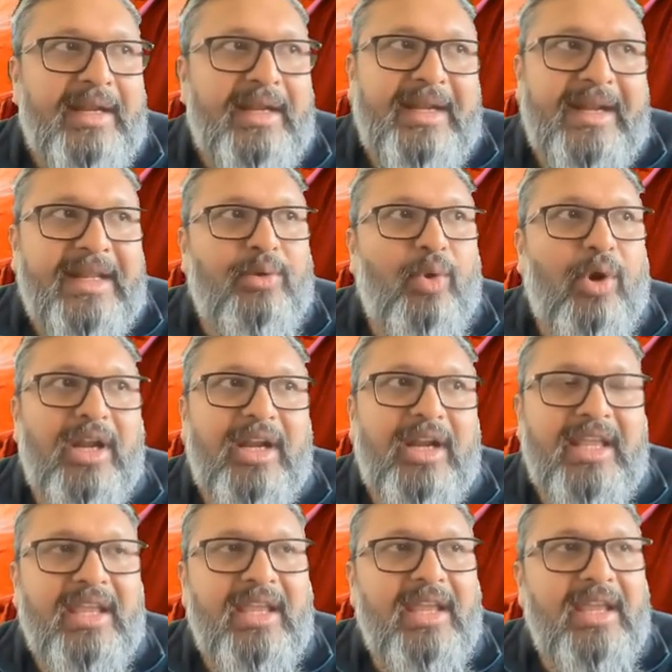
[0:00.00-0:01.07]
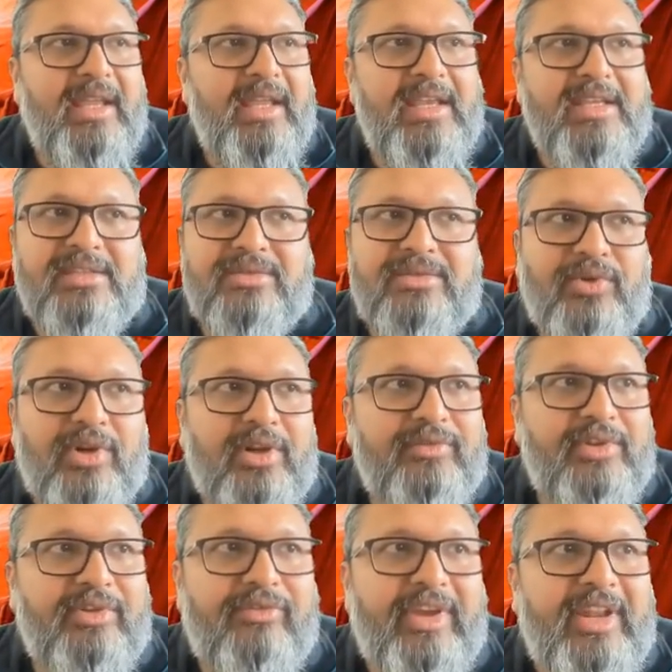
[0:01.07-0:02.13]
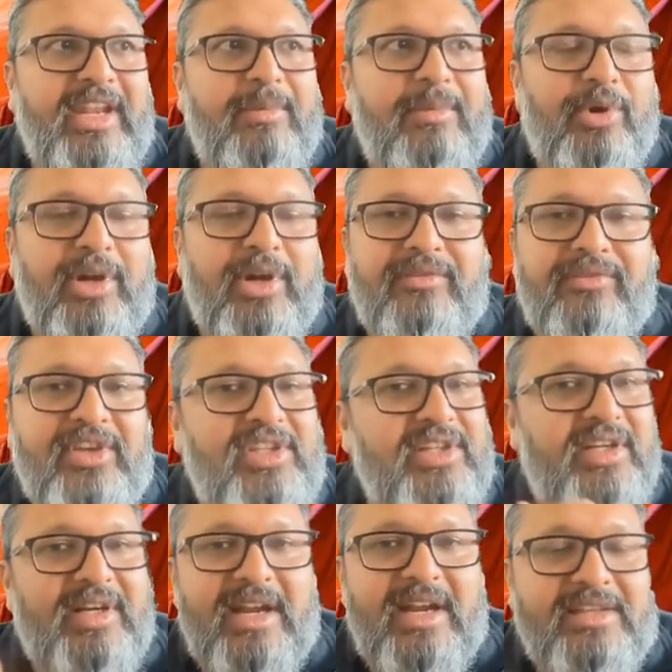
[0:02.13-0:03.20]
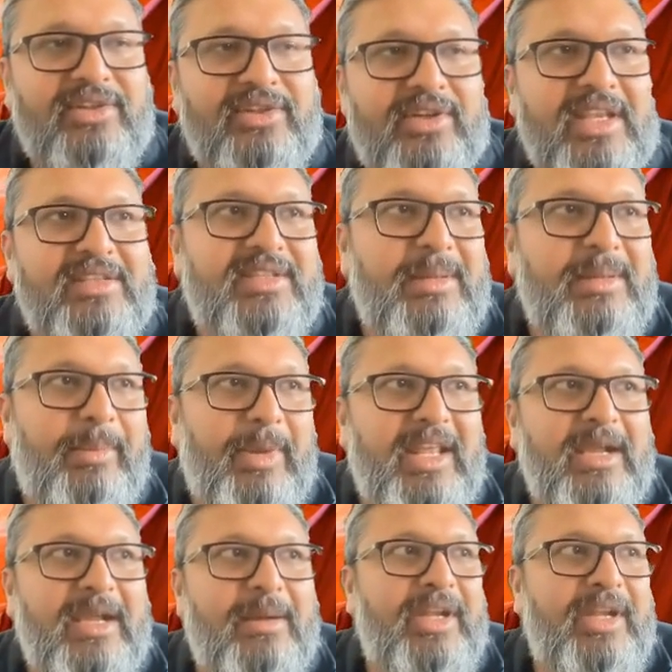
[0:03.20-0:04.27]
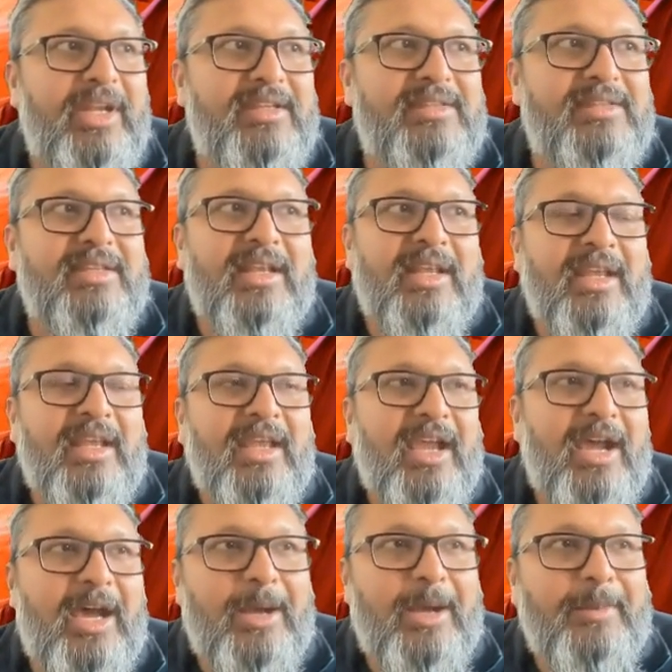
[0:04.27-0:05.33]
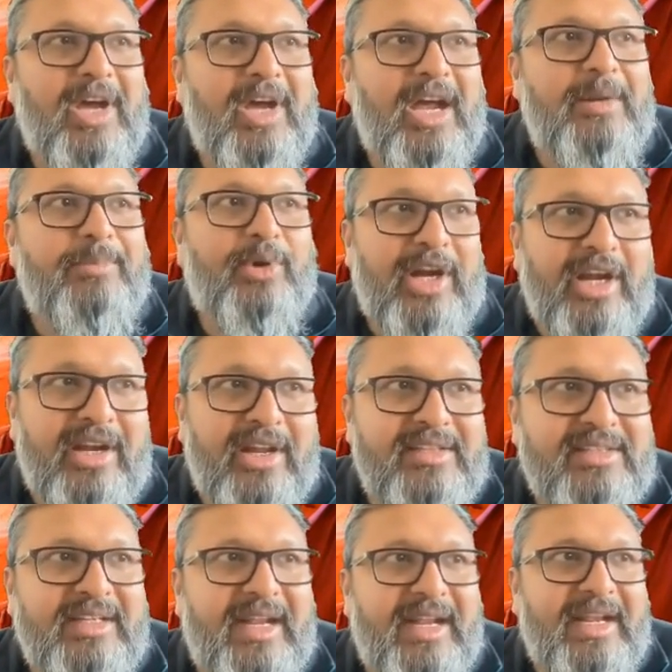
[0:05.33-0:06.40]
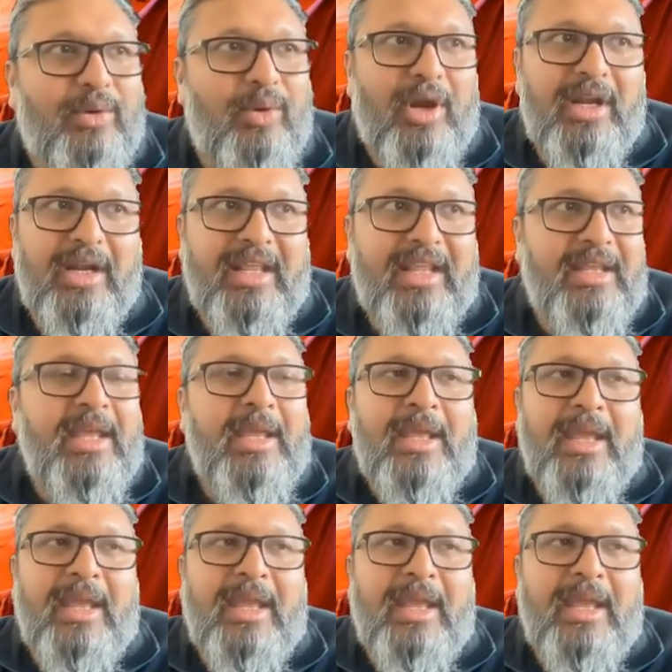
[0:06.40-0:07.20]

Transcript: Data quality is one of the very important feature, and as you can see, many companies are prioritizing data quality.